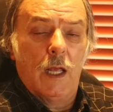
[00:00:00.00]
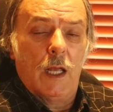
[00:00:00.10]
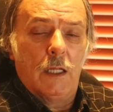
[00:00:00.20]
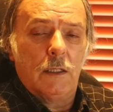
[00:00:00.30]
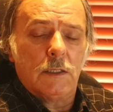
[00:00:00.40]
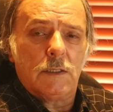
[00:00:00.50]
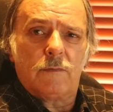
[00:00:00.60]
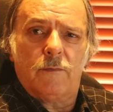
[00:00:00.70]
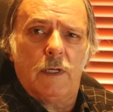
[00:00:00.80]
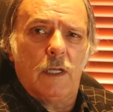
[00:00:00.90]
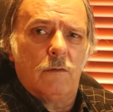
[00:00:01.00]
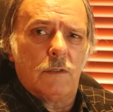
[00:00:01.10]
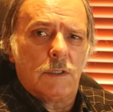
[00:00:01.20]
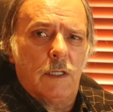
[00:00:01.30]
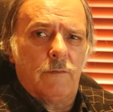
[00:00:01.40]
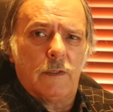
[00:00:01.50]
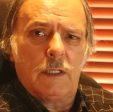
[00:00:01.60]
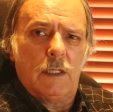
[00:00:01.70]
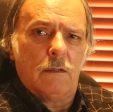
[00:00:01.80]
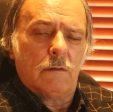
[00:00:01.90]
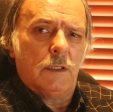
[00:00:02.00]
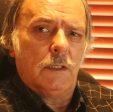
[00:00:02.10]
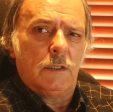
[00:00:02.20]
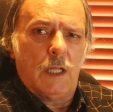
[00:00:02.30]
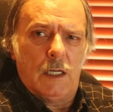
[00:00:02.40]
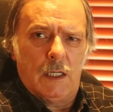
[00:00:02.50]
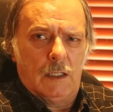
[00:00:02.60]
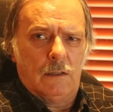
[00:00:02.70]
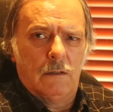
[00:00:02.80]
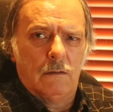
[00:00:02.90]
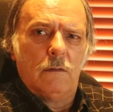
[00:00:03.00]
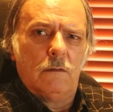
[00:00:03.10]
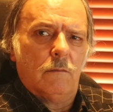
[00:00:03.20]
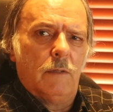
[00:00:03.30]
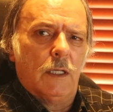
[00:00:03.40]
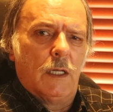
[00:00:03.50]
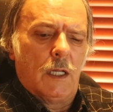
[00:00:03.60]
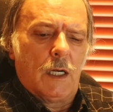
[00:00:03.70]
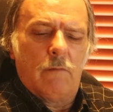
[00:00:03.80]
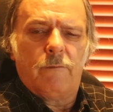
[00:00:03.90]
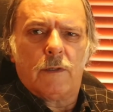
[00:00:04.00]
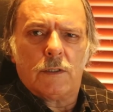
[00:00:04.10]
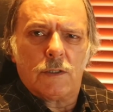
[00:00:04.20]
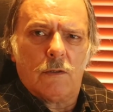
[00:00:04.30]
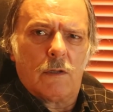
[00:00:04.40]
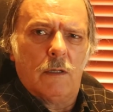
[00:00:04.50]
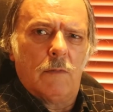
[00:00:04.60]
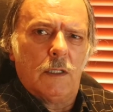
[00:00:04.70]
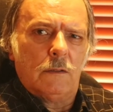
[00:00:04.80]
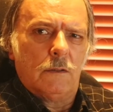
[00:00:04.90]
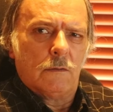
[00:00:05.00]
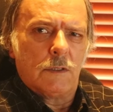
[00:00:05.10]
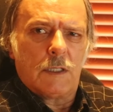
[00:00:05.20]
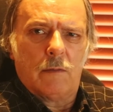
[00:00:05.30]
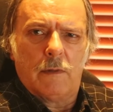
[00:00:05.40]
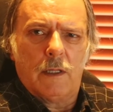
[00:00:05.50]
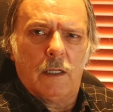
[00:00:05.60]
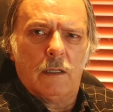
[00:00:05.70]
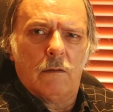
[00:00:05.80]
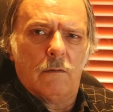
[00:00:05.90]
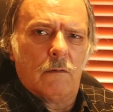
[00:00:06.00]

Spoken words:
And this video is definitely not intended to be a reference document or something